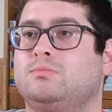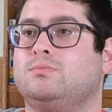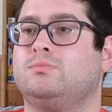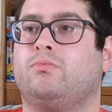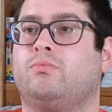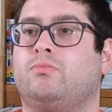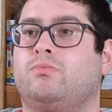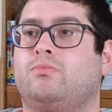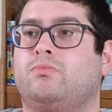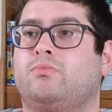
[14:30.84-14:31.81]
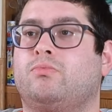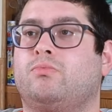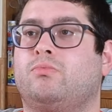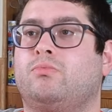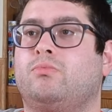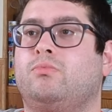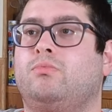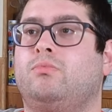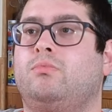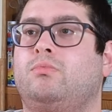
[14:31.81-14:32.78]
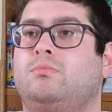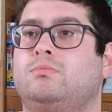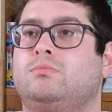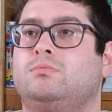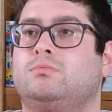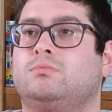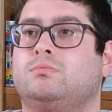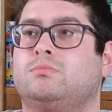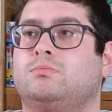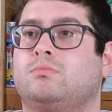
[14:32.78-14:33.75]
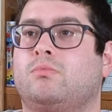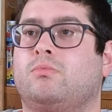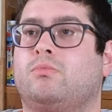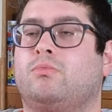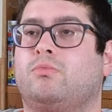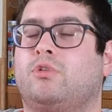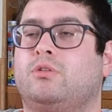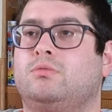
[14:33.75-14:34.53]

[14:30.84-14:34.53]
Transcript: (silence)